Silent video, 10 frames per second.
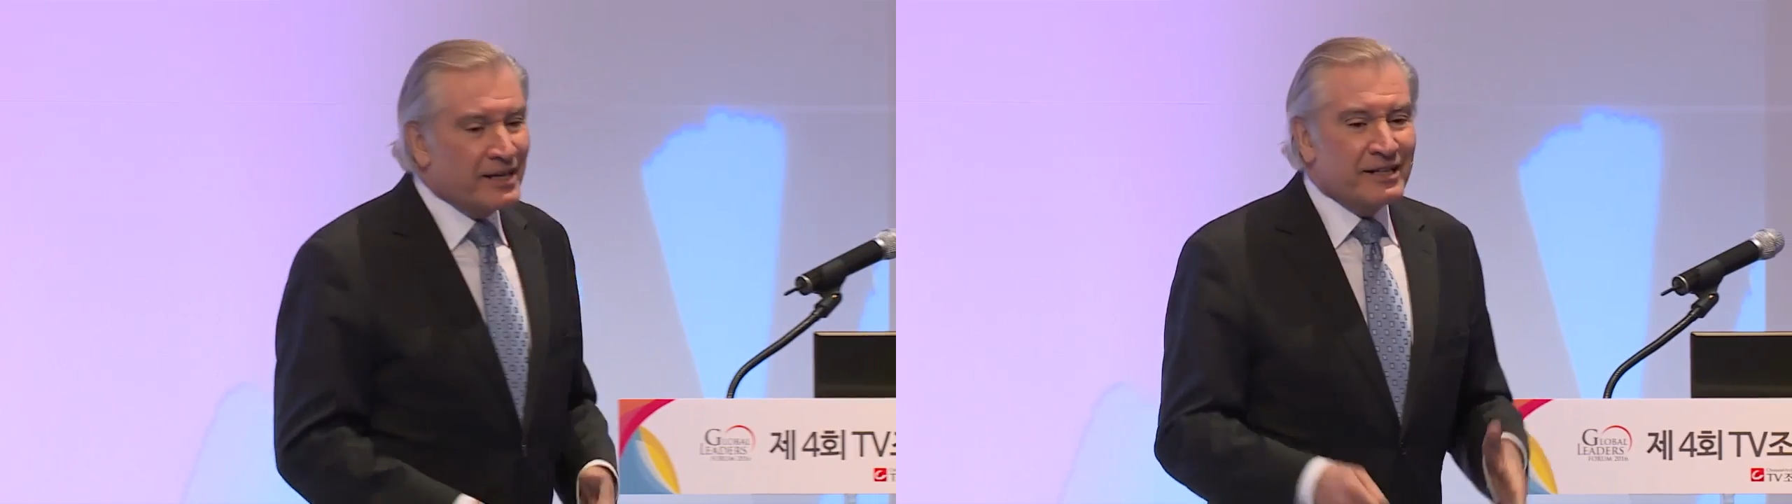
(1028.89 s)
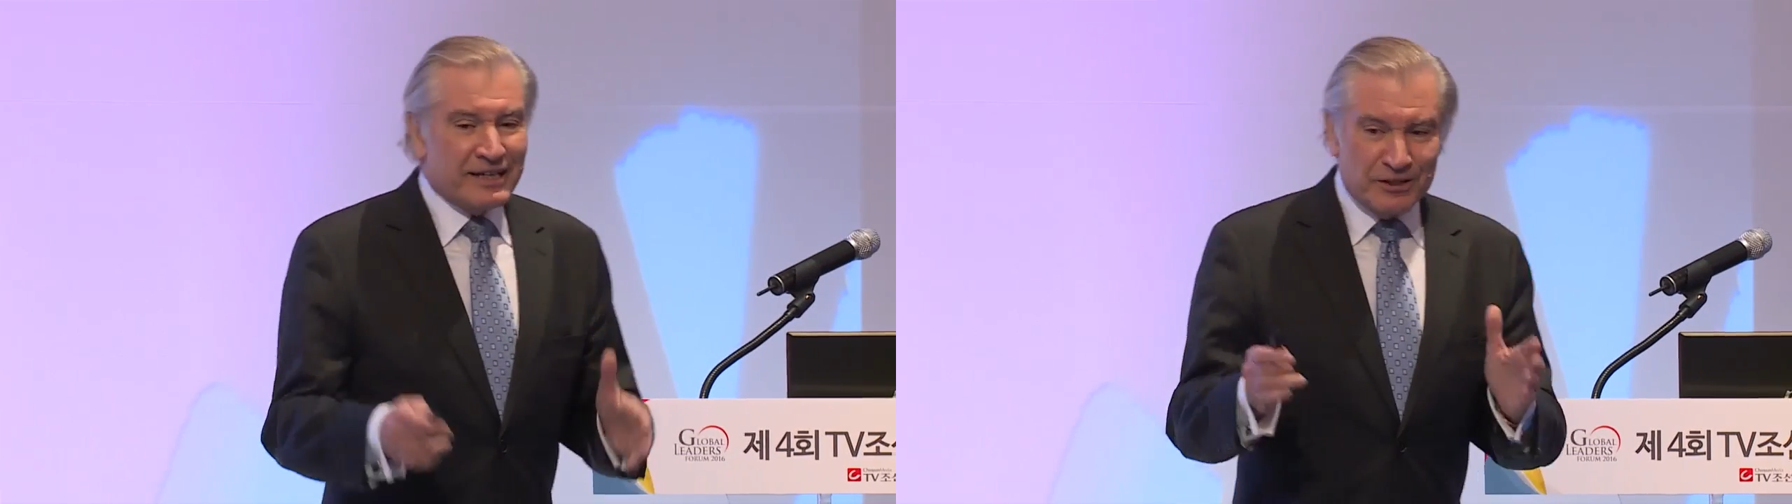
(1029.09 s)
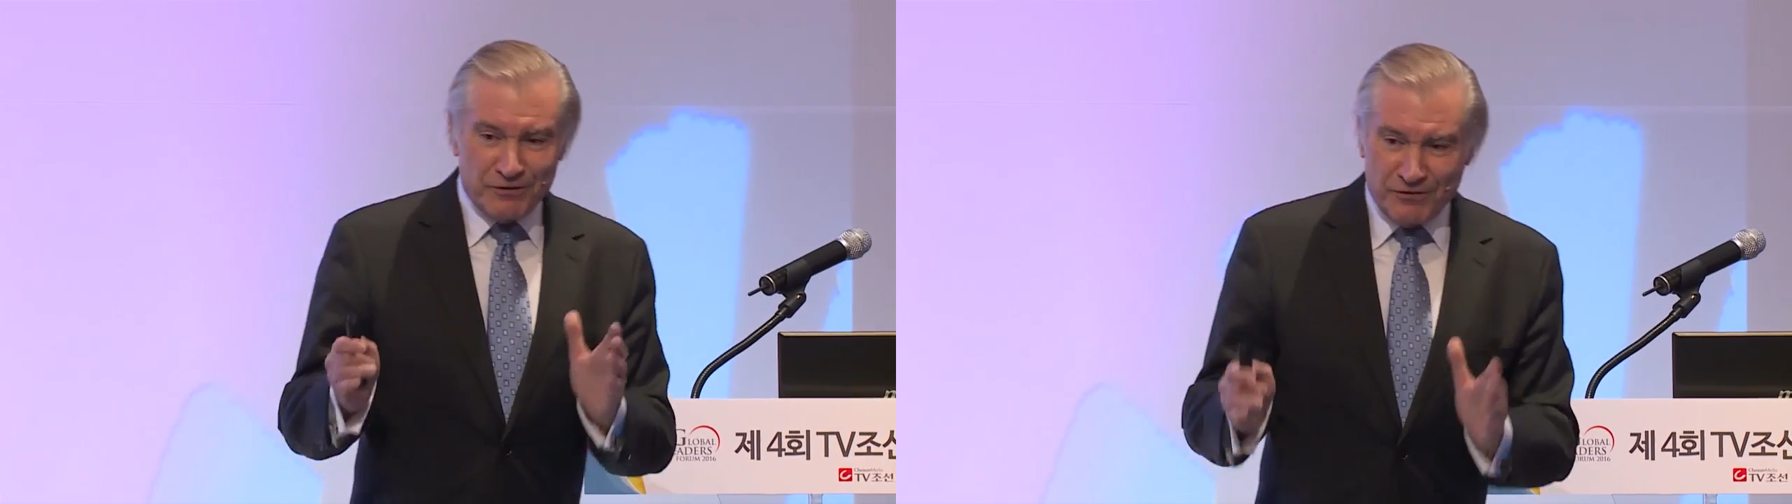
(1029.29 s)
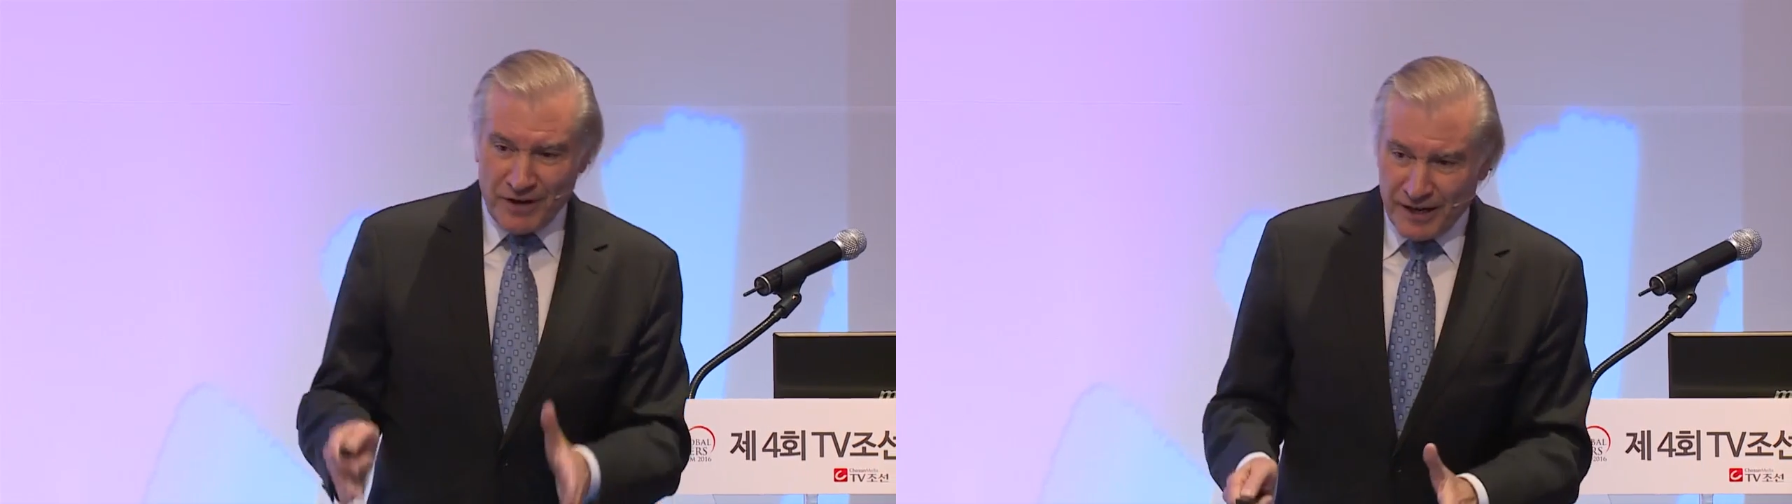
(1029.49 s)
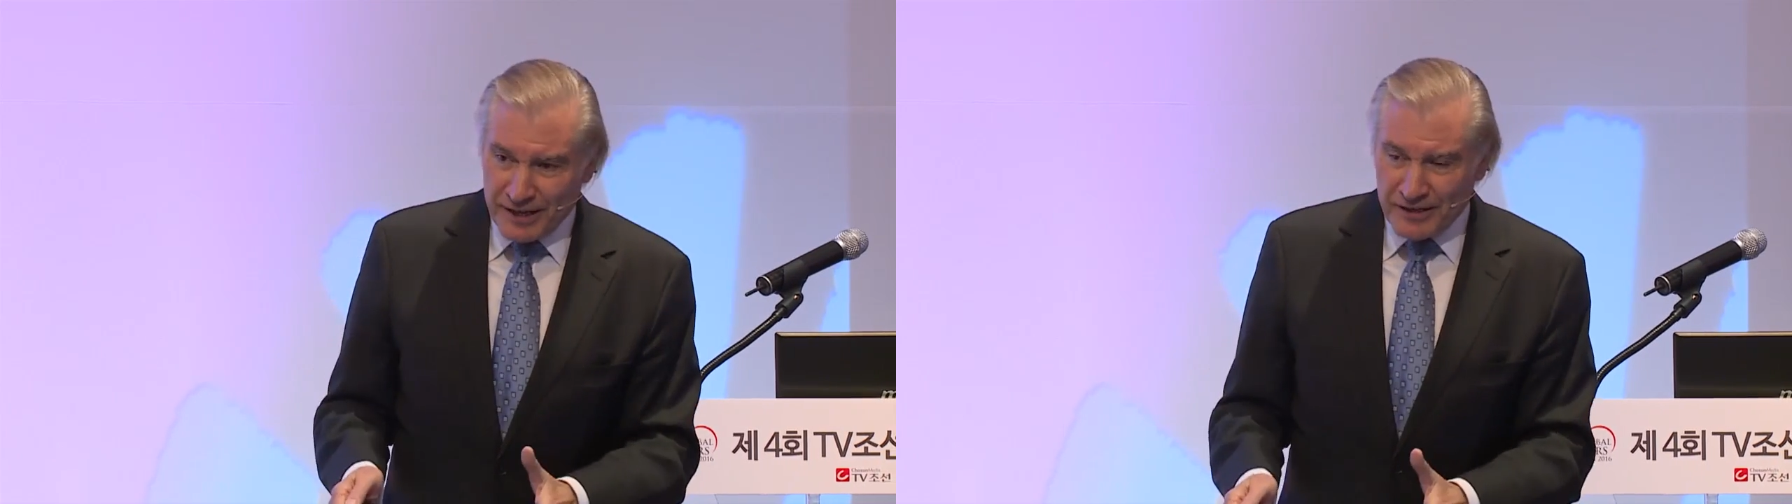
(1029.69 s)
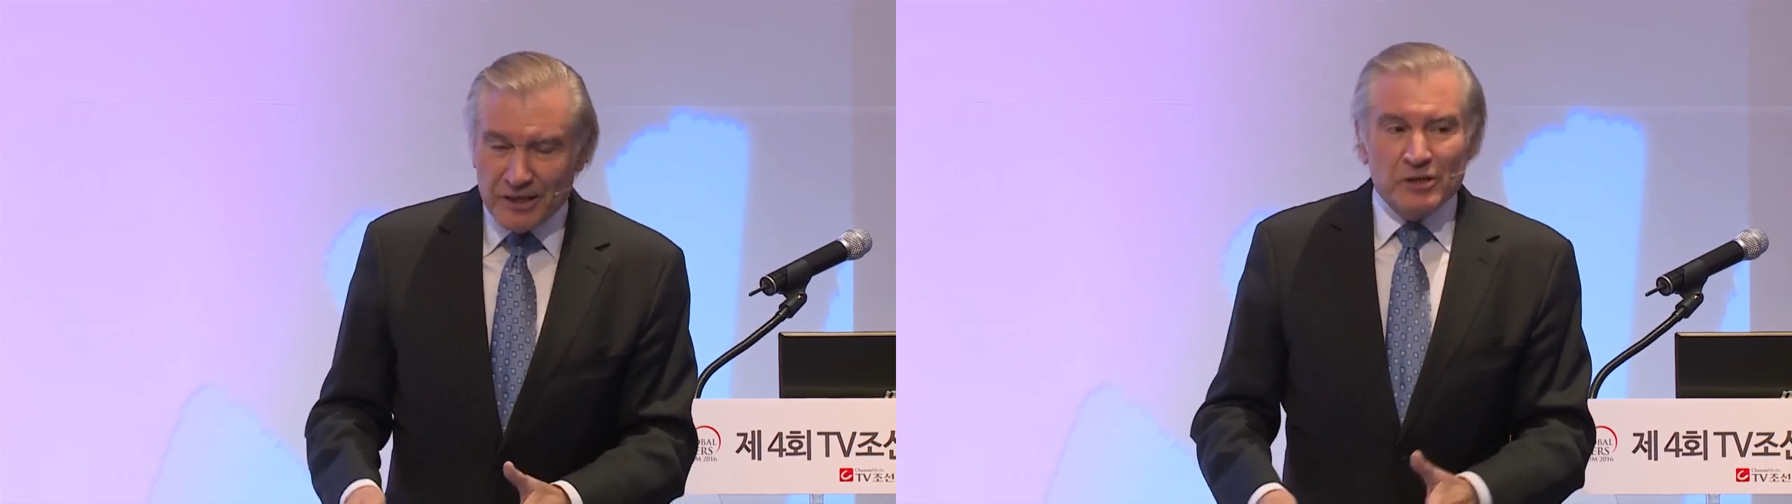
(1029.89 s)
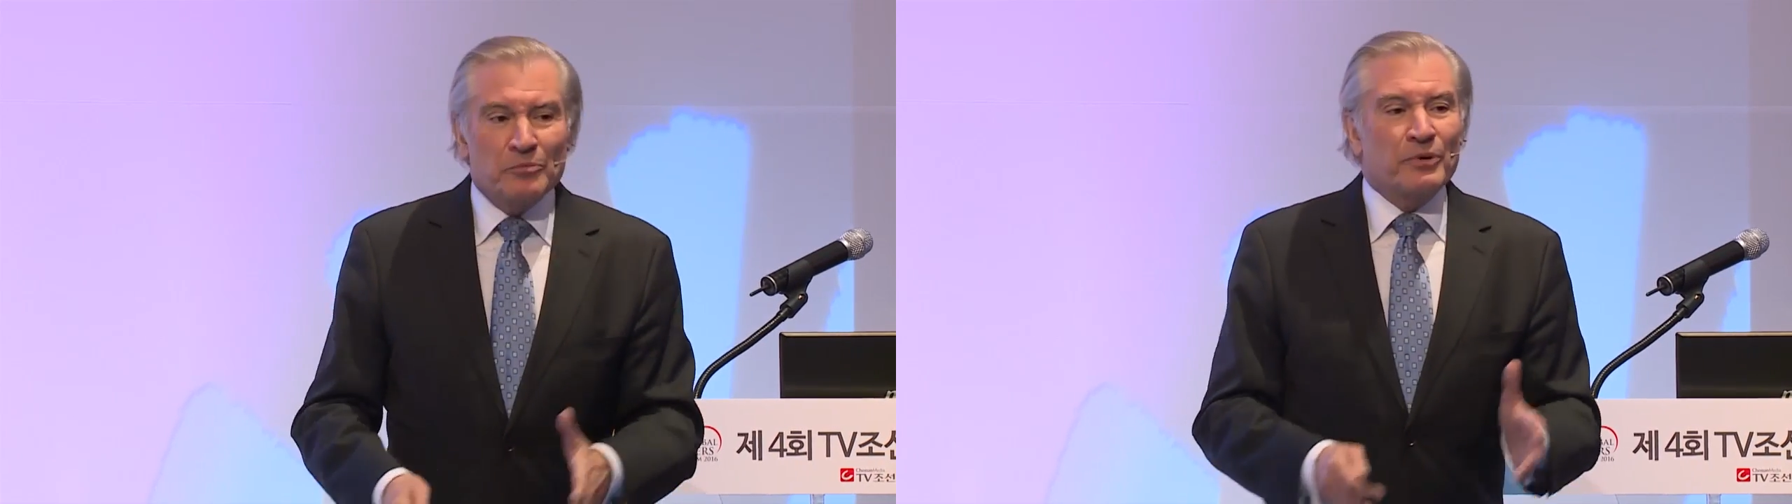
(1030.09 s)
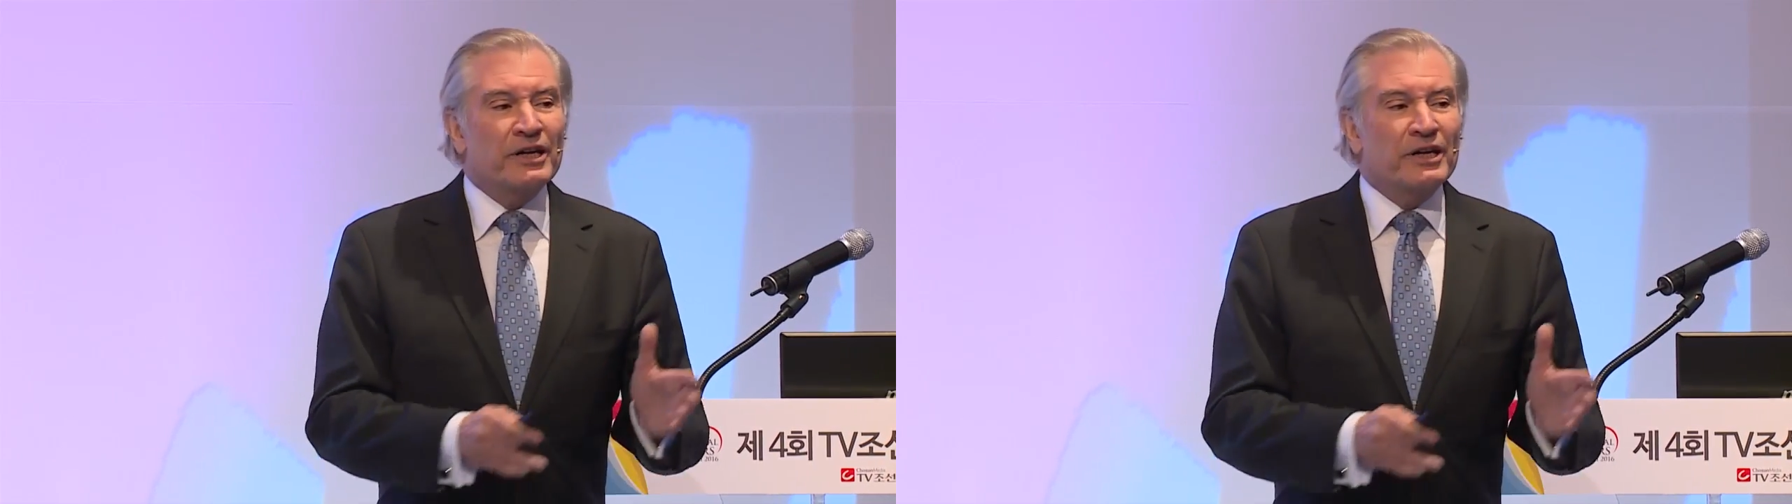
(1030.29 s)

That's fine, but